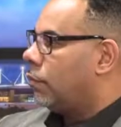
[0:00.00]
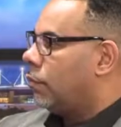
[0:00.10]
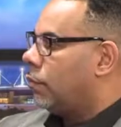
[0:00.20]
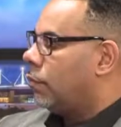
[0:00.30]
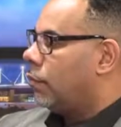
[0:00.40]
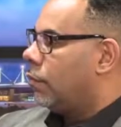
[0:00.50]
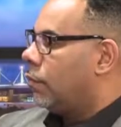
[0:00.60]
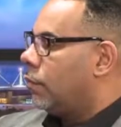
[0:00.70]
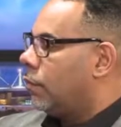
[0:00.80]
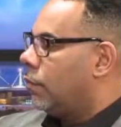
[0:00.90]

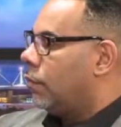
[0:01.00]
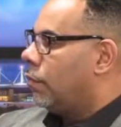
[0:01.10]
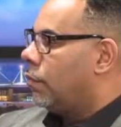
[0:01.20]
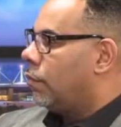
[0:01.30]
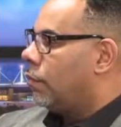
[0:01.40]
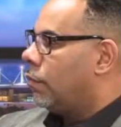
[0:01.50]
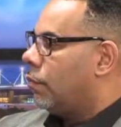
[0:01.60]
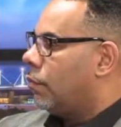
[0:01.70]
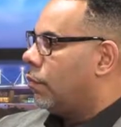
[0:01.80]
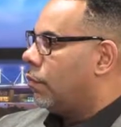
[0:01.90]

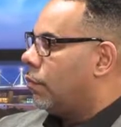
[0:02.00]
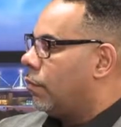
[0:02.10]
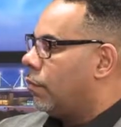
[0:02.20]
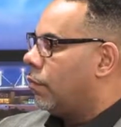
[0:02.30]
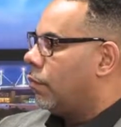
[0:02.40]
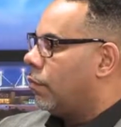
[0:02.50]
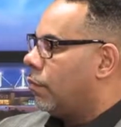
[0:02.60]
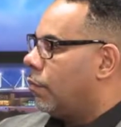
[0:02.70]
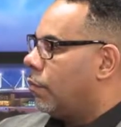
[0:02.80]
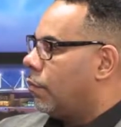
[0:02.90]

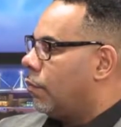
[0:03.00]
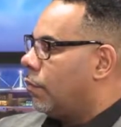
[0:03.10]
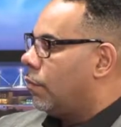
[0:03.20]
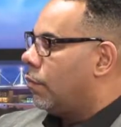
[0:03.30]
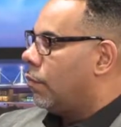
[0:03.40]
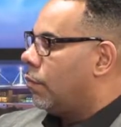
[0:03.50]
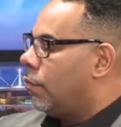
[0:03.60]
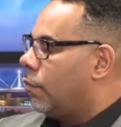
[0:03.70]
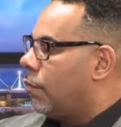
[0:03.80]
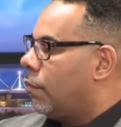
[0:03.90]

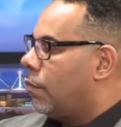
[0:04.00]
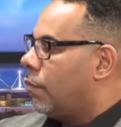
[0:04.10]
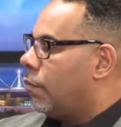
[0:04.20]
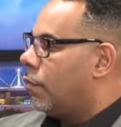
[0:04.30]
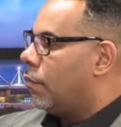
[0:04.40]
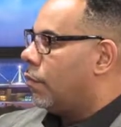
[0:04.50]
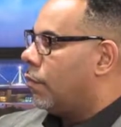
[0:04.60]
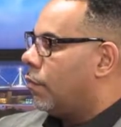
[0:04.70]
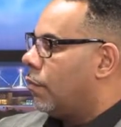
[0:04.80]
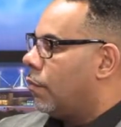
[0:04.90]

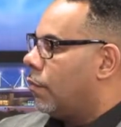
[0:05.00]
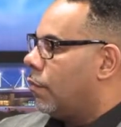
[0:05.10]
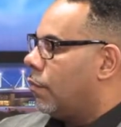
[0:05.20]
(not speaking)